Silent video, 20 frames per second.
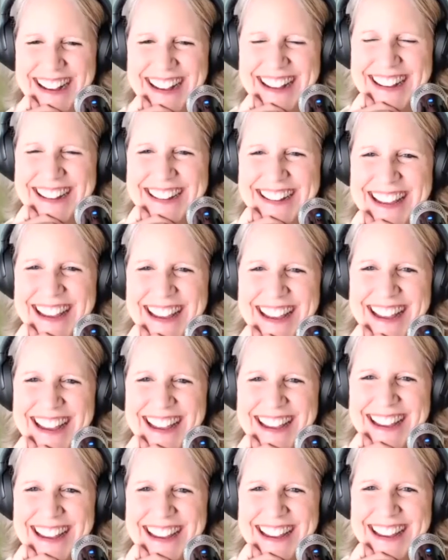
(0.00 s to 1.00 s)
okay. So if,
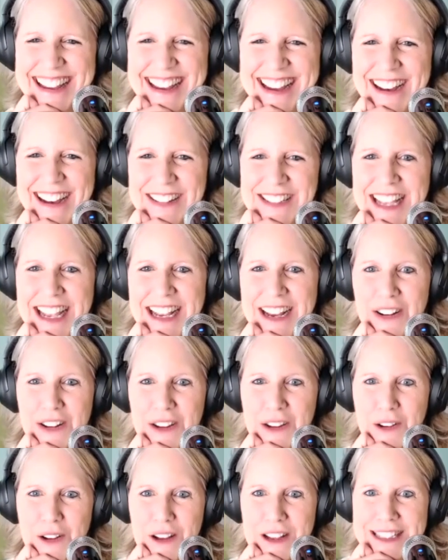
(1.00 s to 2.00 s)
I was like, "Are
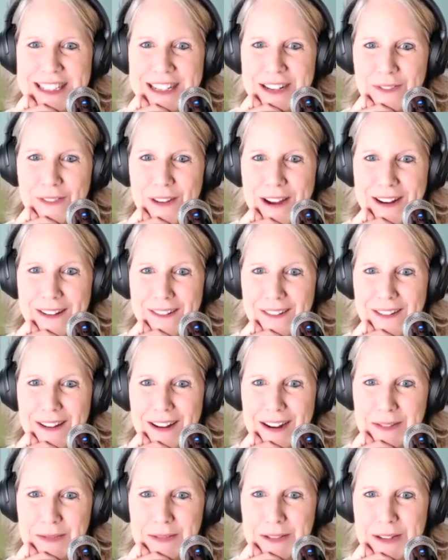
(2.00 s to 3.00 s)
you? Is it a fire
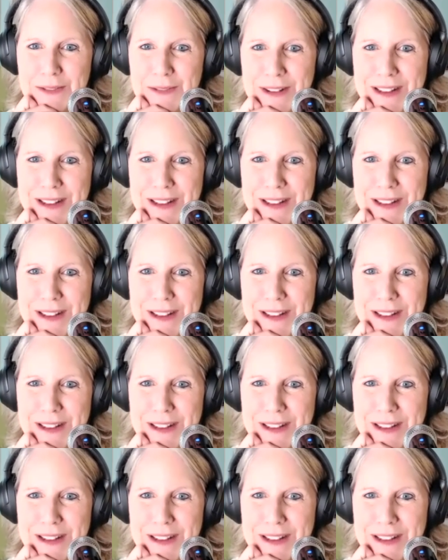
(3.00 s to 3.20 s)
alarm? Do you have to